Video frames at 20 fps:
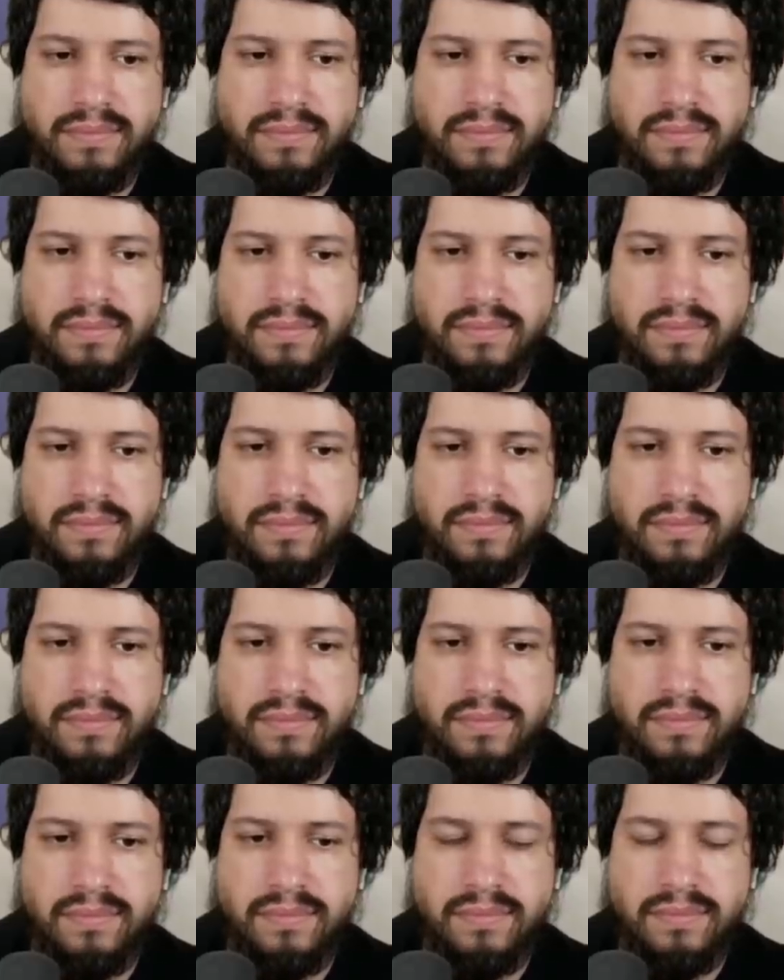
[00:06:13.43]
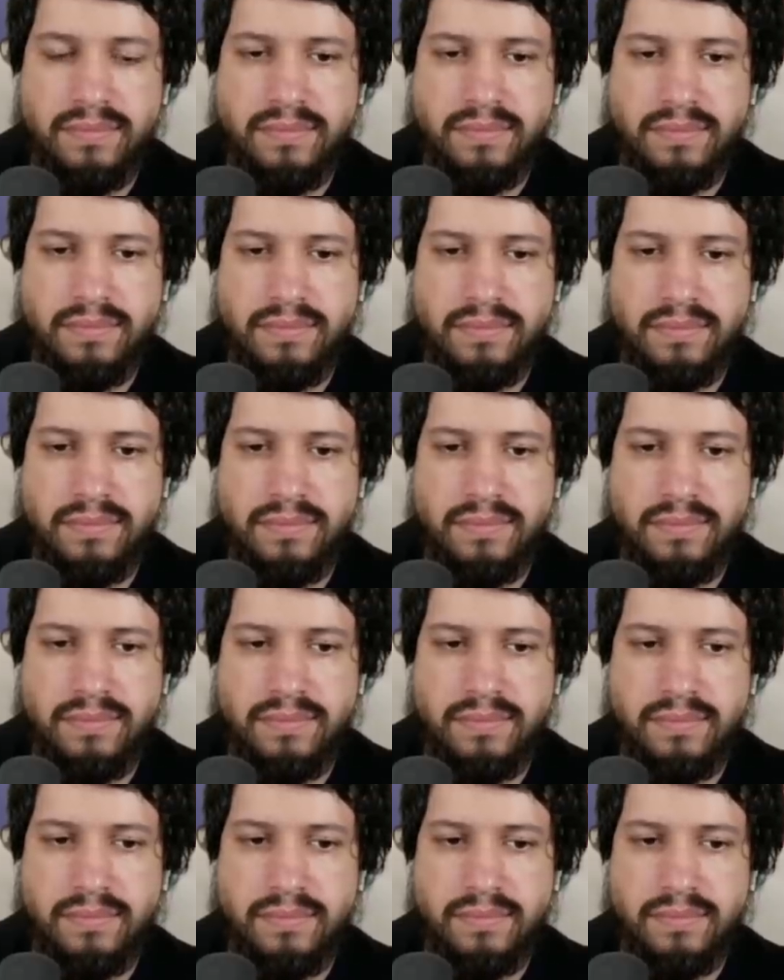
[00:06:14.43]

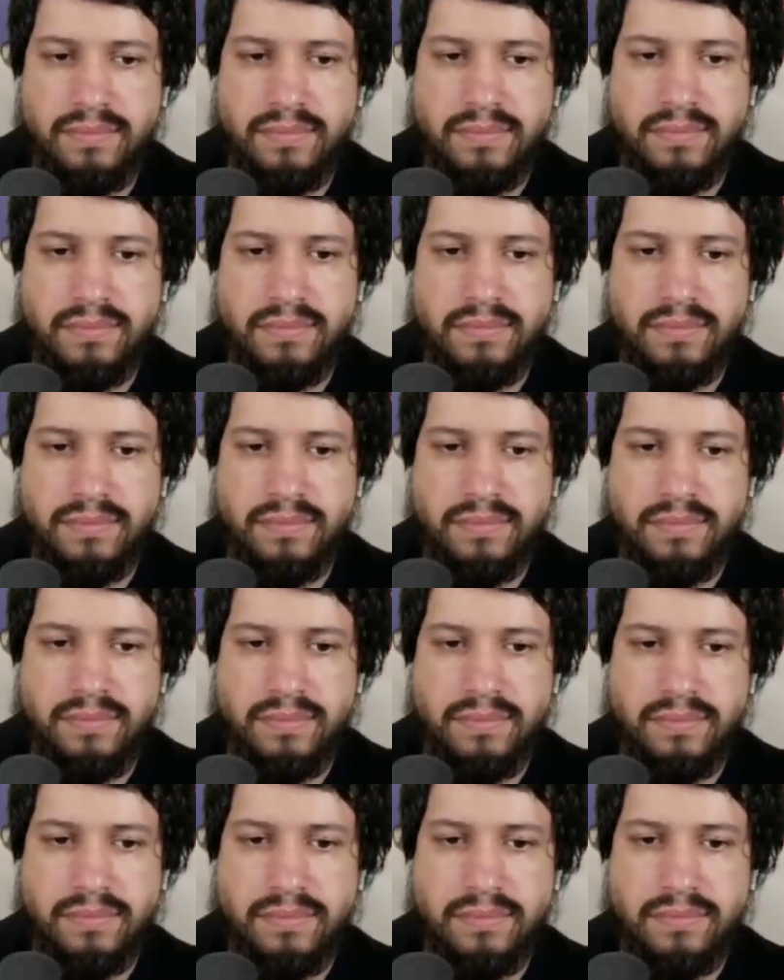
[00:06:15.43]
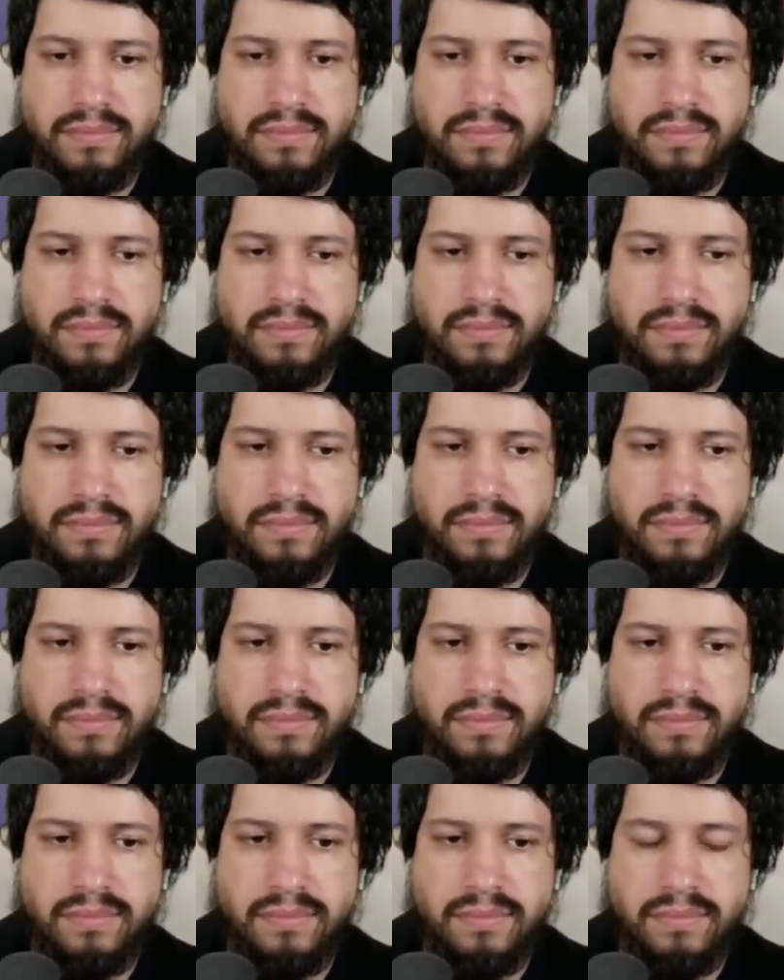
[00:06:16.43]

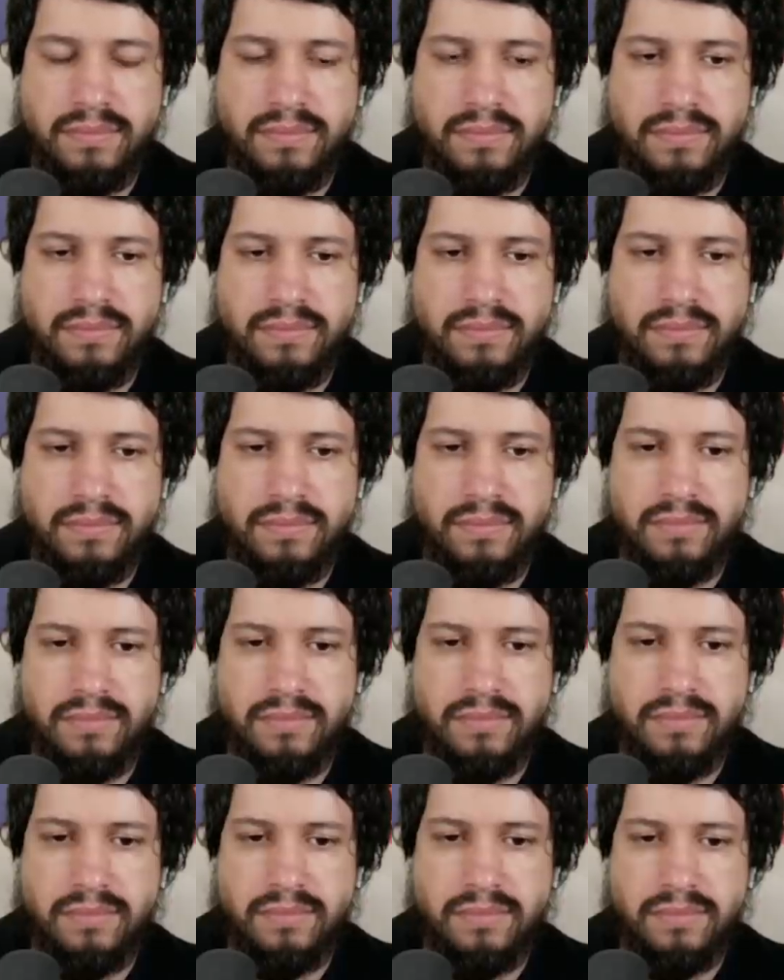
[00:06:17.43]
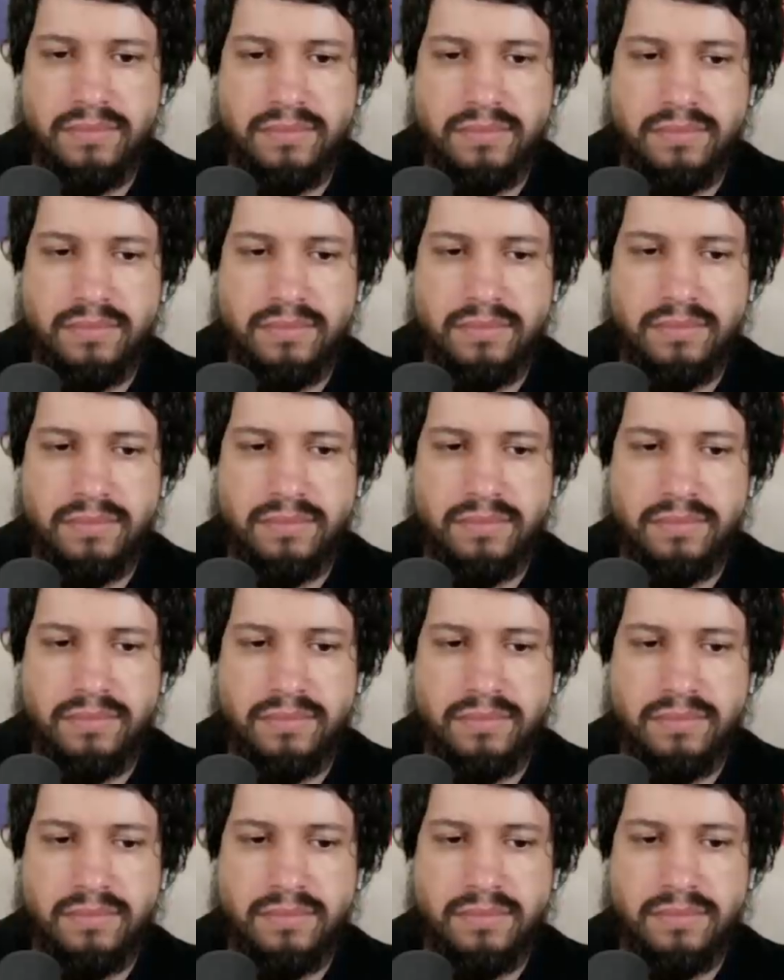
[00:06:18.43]

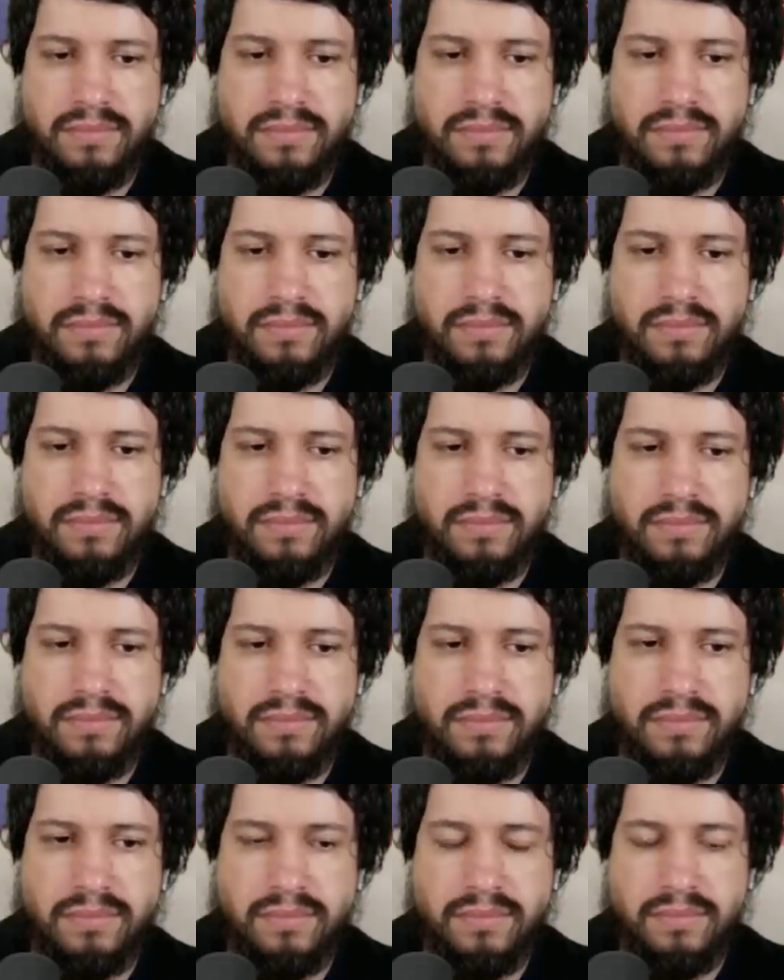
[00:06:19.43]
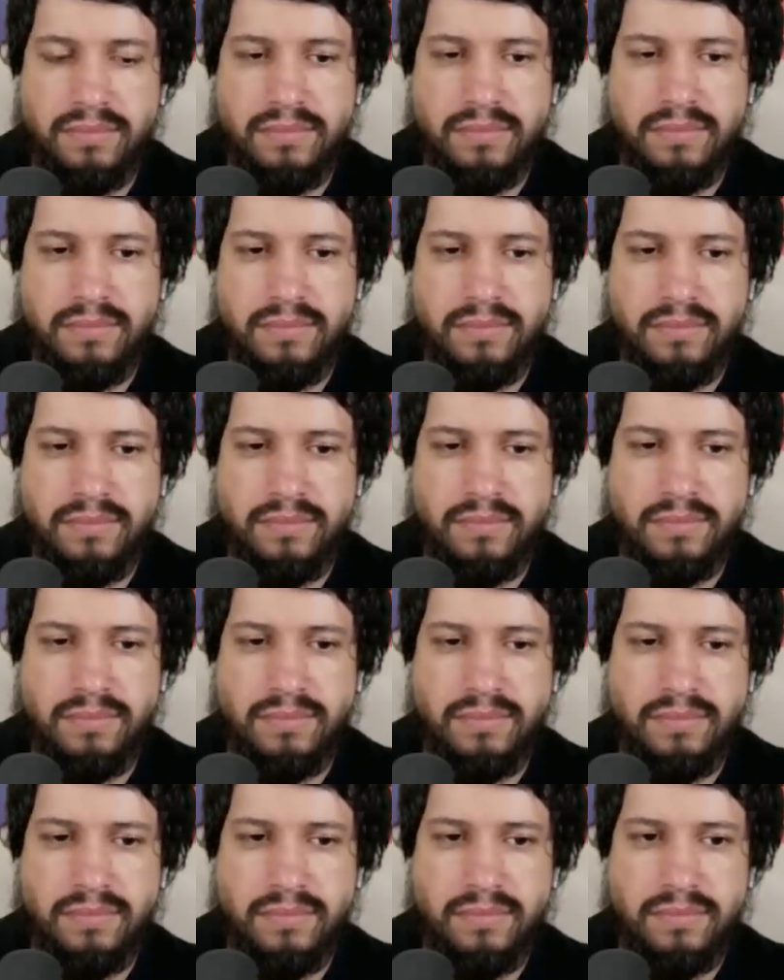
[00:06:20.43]
No words are spoken by the person on screen.